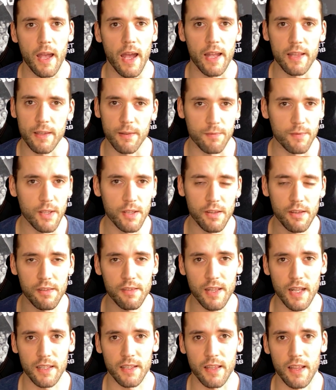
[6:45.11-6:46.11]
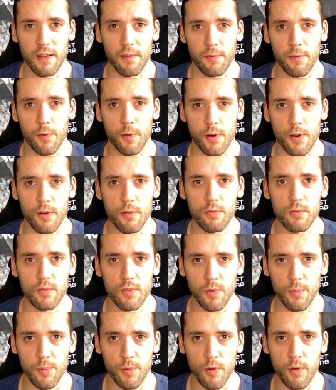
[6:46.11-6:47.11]
And if this is not enough for you
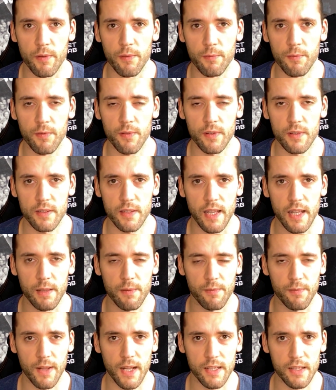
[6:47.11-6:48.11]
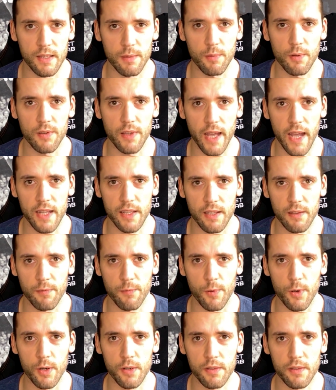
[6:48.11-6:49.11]
to prove that flexible
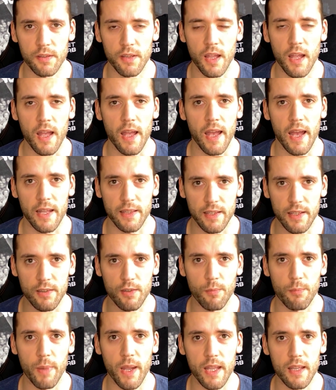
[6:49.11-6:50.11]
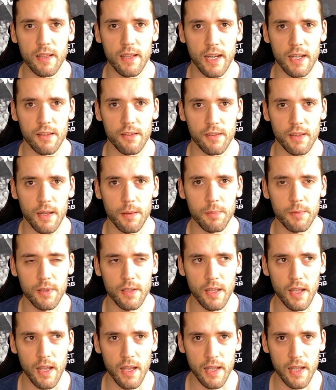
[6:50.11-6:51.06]
dieting works and that the main concept